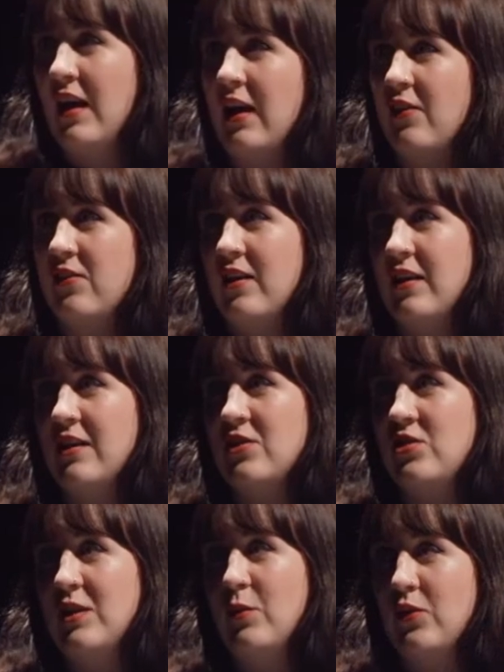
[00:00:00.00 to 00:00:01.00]
And
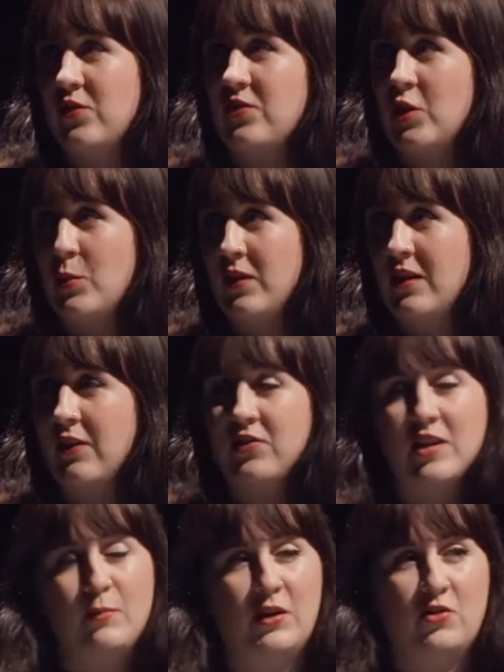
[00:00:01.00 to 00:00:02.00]
she was stupid enough to
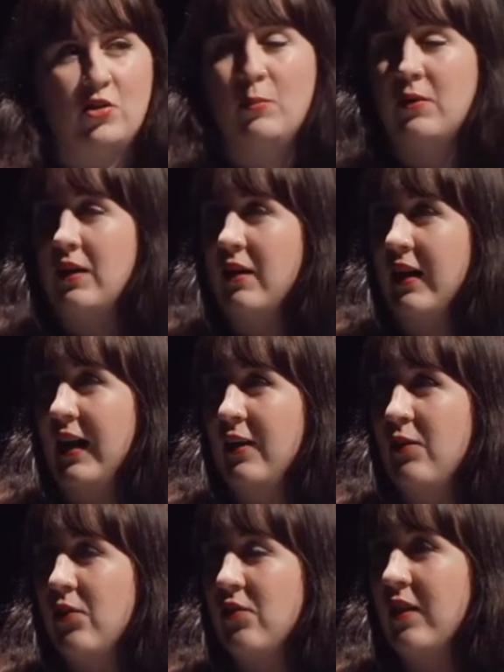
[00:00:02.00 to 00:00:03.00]
give me a job at Lighthouse.